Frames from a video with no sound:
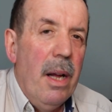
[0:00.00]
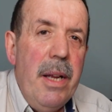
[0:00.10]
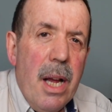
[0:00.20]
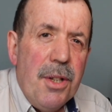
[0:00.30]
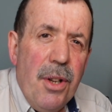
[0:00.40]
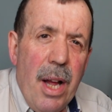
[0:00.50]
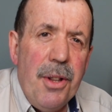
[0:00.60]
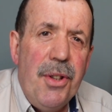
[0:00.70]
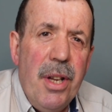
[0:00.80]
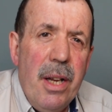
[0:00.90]
Yeah, so
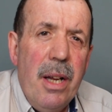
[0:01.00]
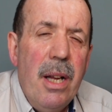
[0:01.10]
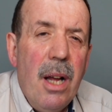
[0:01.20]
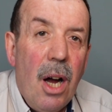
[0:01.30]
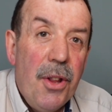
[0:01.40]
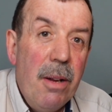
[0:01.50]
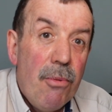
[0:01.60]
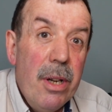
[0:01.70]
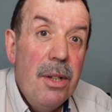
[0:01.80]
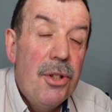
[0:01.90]
that I think
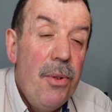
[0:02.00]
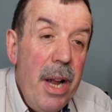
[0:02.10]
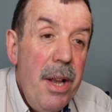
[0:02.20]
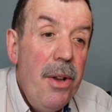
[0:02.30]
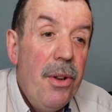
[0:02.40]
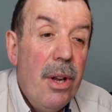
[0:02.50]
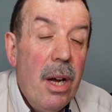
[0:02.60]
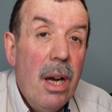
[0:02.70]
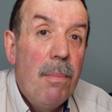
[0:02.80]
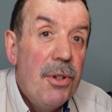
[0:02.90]
brings to an end
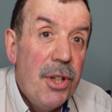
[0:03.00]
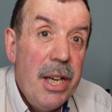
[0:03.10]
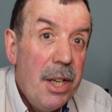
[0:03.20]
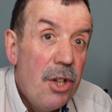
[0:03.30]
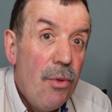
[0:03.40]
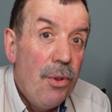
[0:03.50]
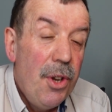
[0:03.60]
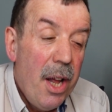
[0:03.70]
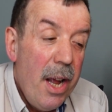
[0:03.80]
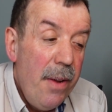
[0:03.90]
proceedings for
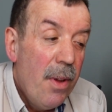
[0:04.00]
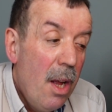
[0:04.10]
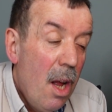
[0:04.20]
today.